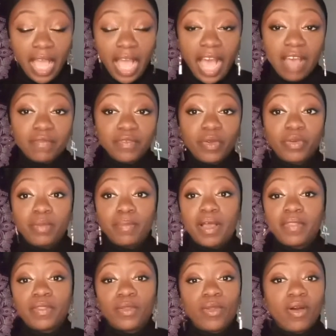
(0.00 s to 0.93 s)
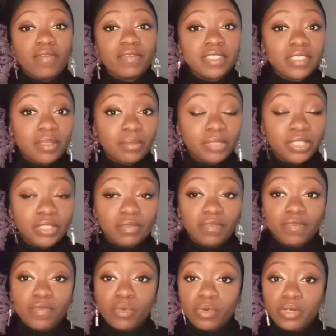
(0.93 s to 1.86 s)
I've known about the law of assumption
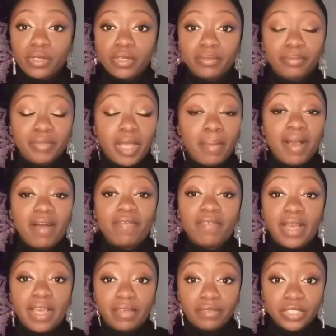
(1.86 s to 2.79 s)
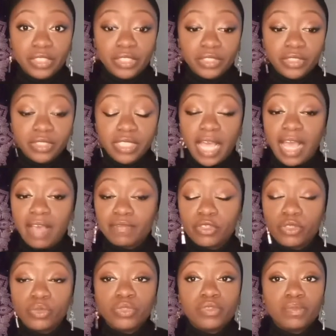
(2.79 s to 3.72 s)
for about 5 years. I've
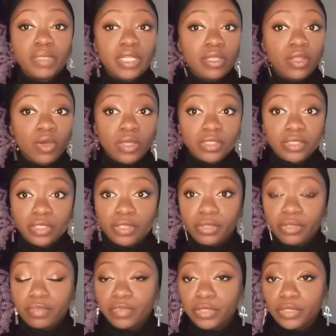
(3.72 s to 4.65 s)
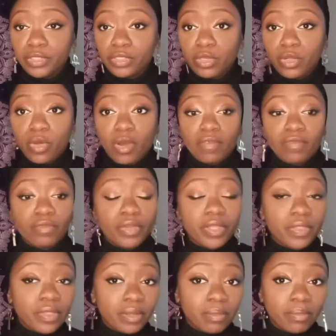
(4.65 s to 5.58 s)
used many laws of the universe, the law of
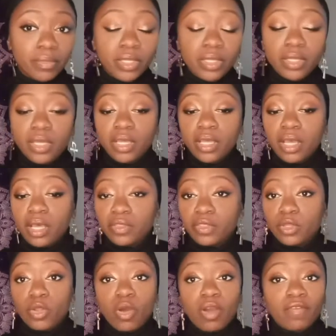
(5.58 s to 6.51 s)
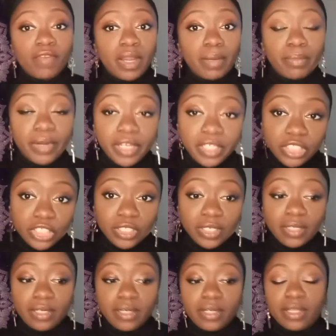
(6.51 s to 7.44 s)
rhythm, the law of
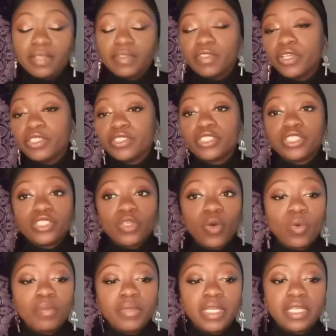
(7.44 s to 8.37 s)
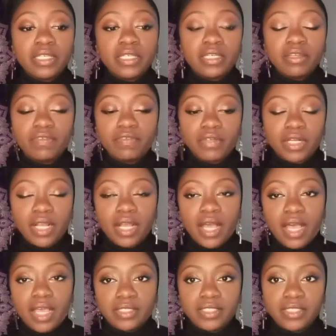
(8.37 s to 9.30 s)
vibration. There's so many different
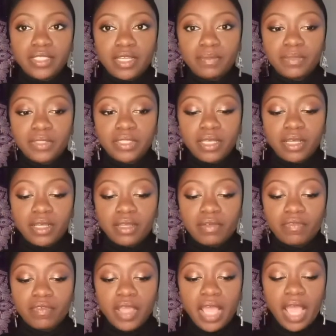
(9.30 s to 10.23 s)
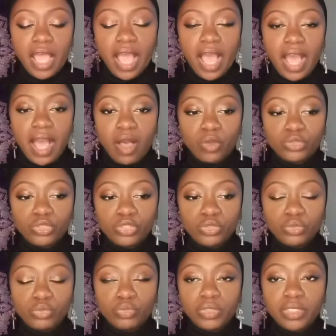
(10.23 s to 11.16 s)
concepts of how
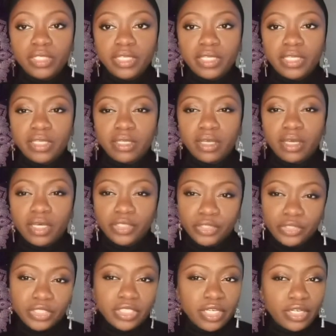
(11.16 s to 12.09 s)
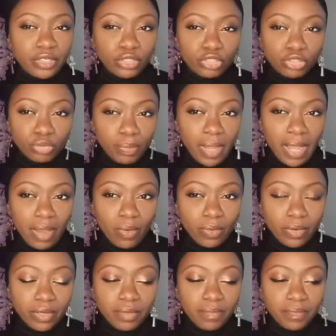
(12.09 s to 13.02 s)
to really understand your true
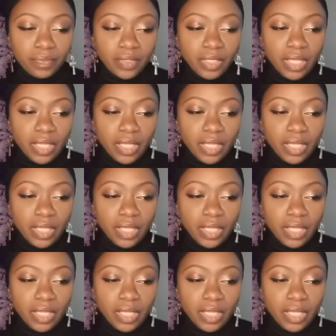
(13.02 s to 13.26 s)
power.